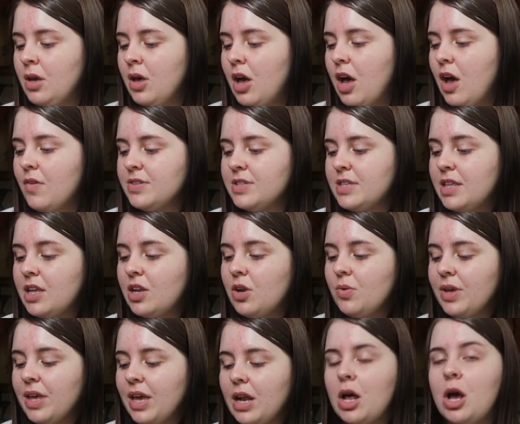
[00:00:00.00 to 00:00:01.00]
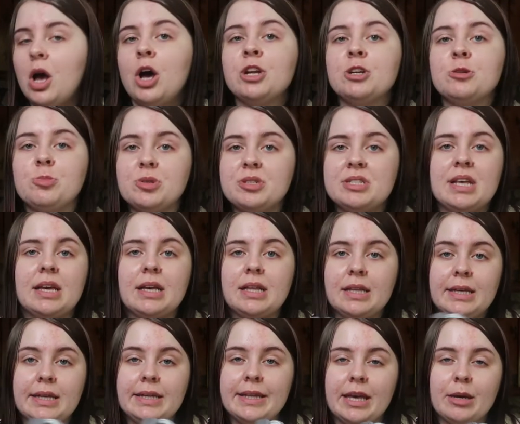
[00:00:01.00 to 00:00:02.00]
Obviously they don't get 100%
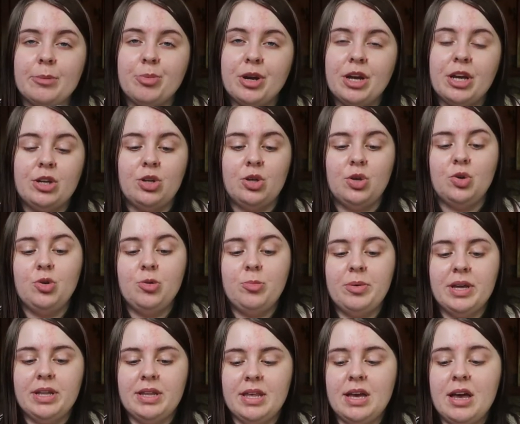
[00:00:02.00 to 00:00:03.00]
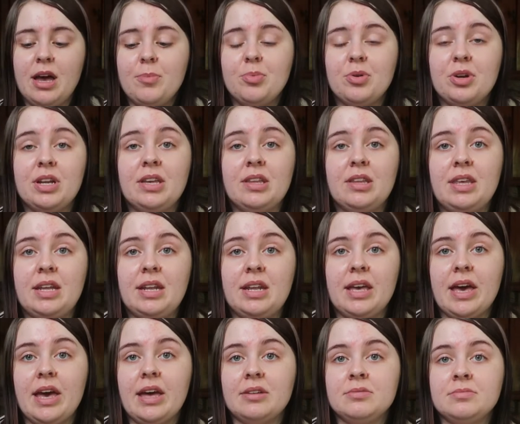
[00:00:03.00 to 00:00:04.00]
clean like brand new, but they got pretty clean
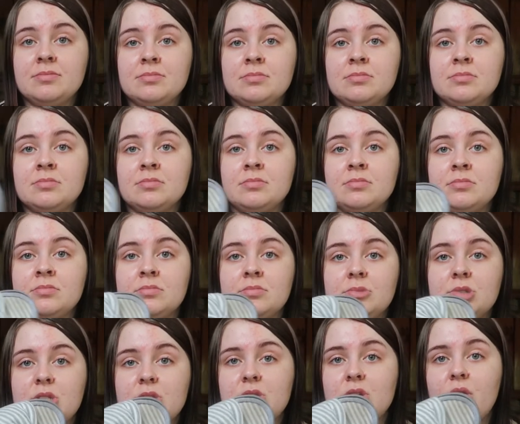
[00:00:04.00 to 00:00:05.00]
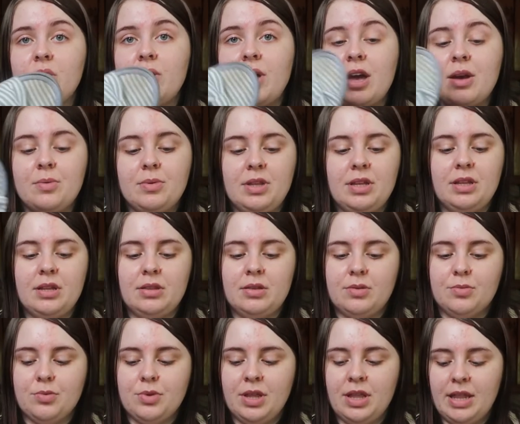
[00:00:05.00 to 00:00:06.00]
again. So I
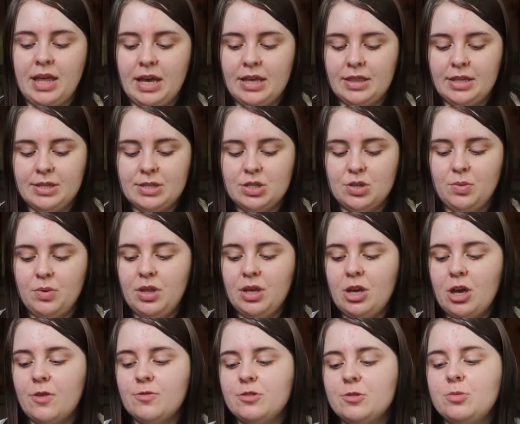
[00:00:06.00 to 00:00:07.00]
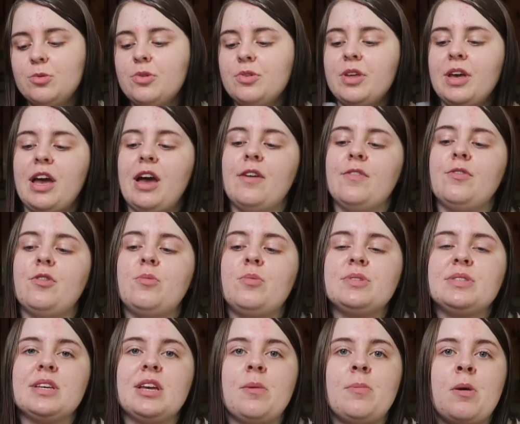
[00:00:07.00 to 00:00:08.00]
really like these. They're really comfortable. They have
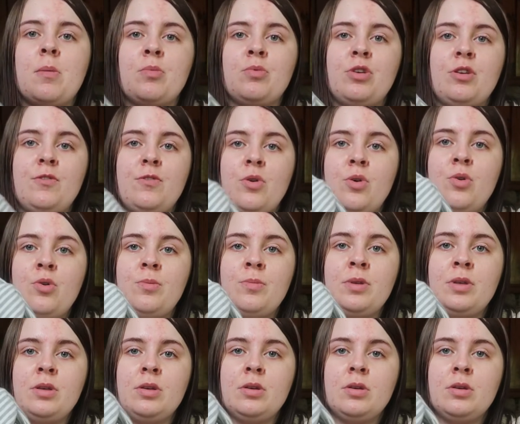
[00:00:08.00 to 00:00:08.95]
almost like a memory foam.